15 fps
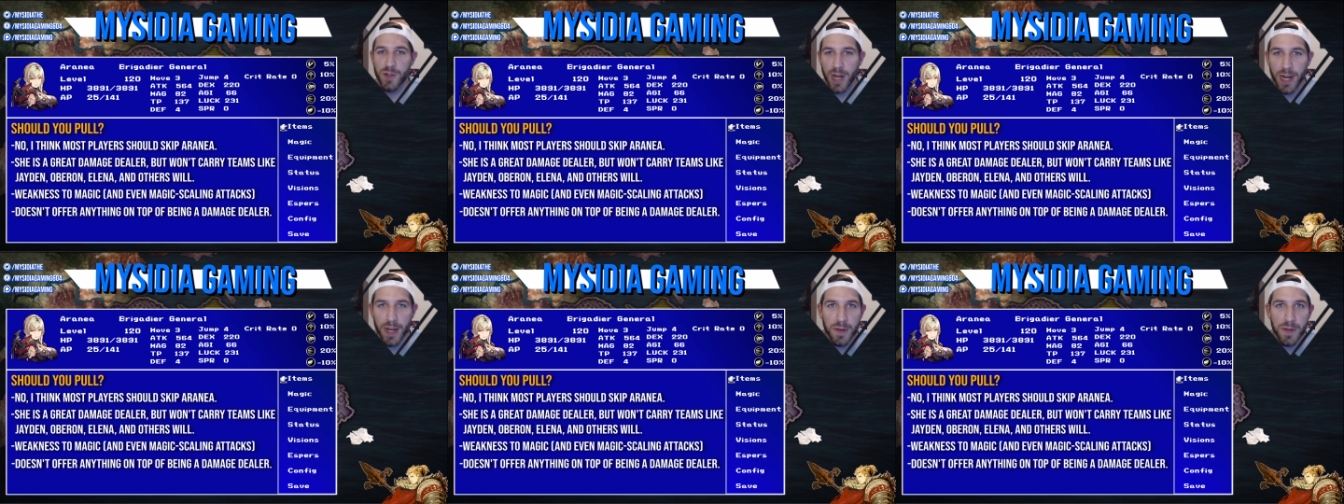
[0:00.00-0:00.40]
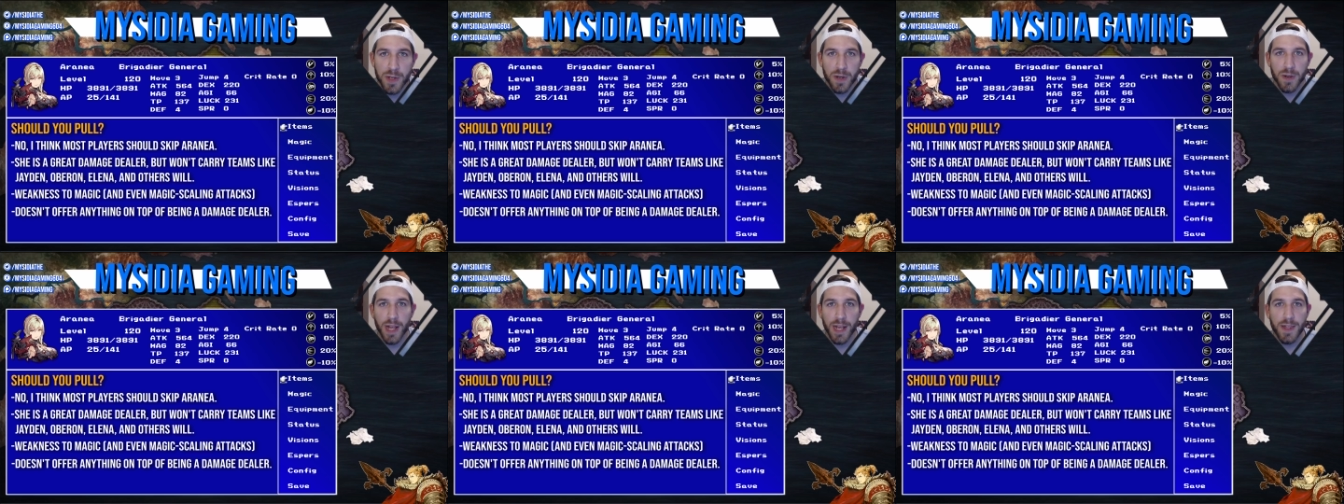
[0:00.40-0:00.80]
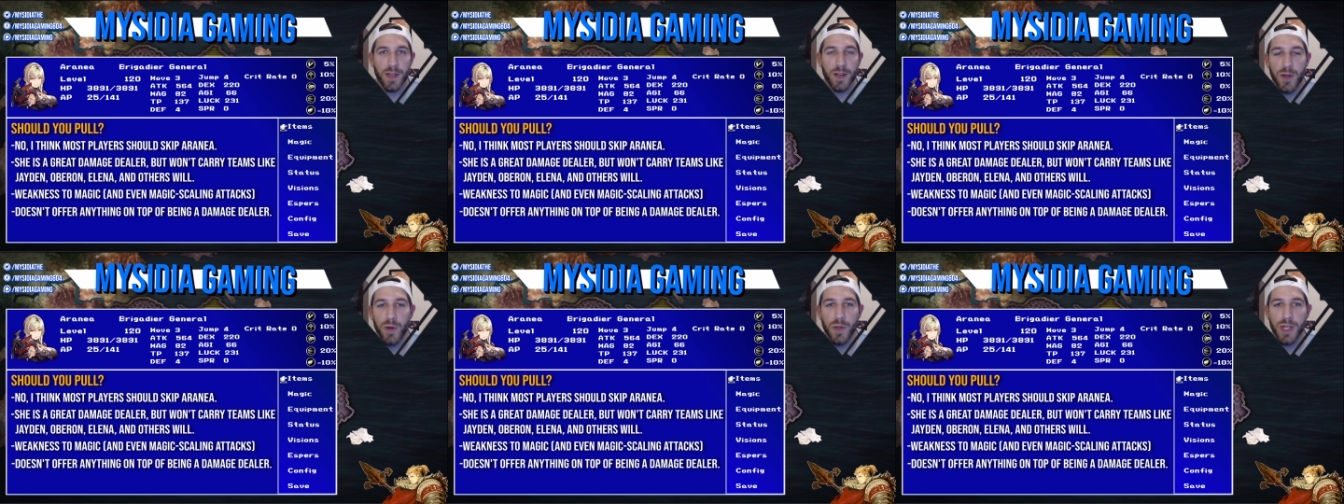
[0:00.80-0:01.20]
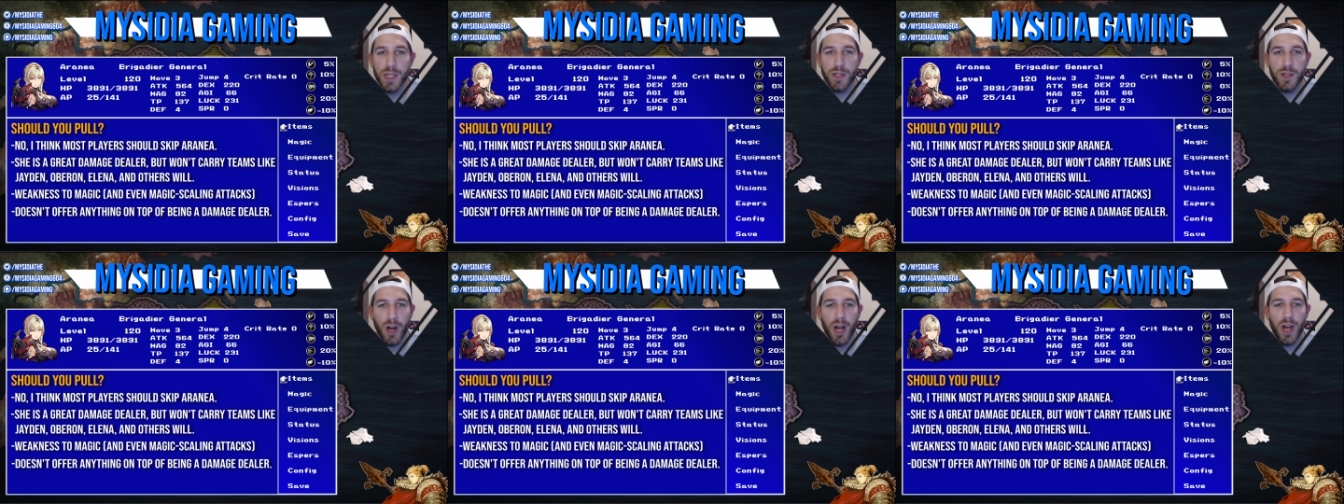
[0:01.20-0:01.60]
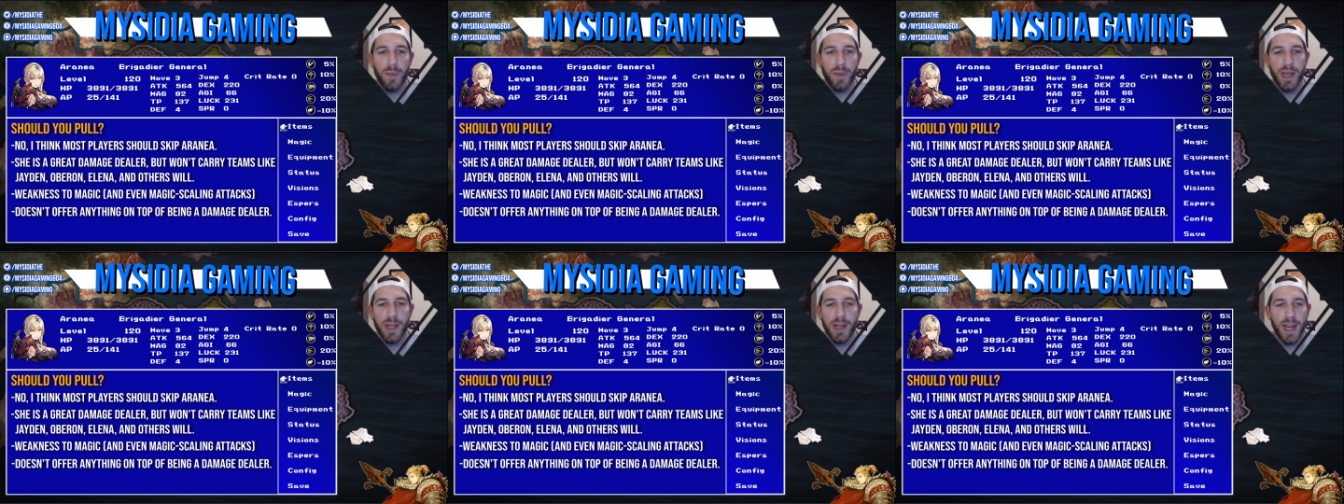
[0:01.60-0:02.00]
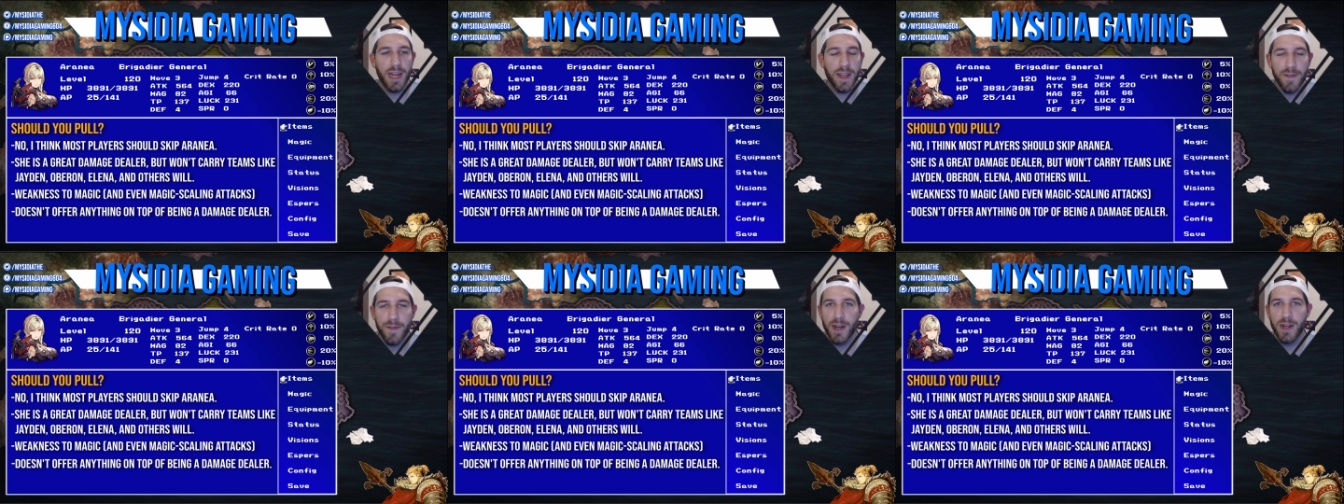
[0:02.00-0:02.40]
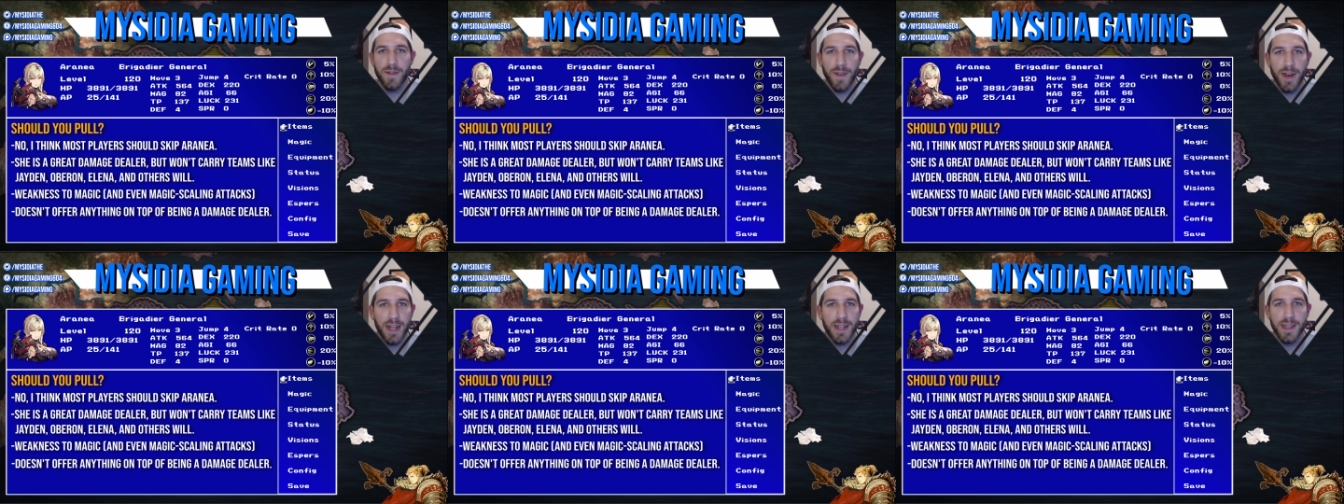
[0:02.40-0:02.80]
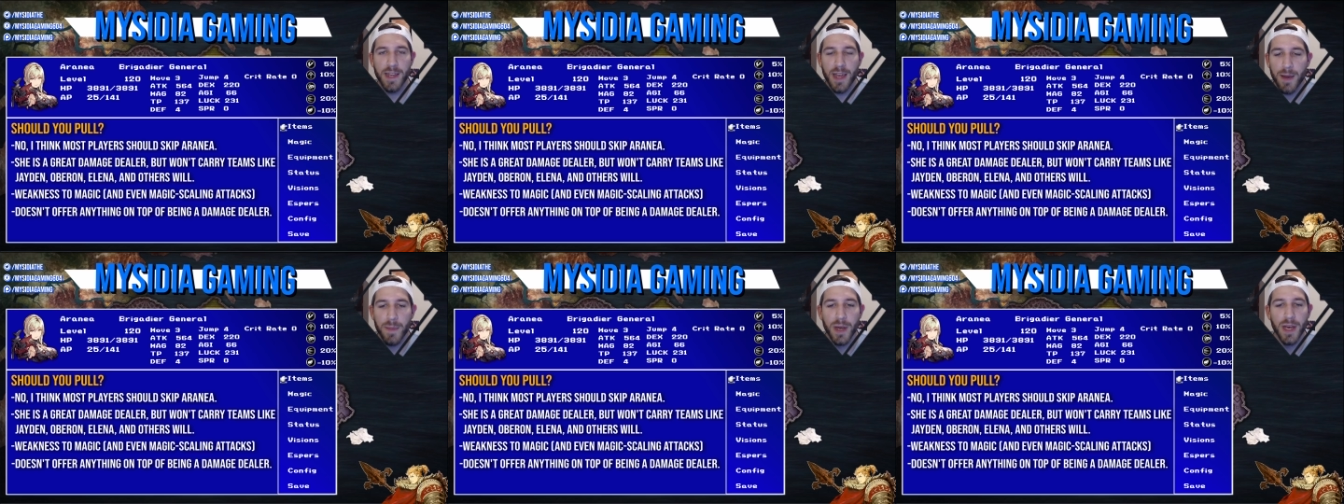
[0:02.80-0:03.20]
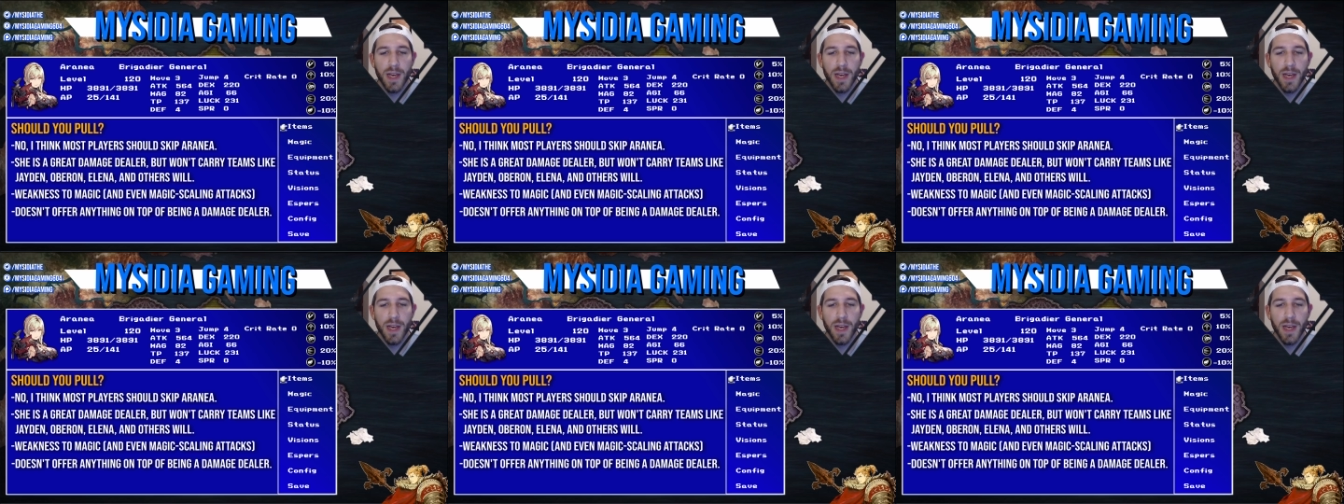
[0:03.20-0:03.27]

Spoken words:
Dragoons are like the coolest job in any Final Fantasy game.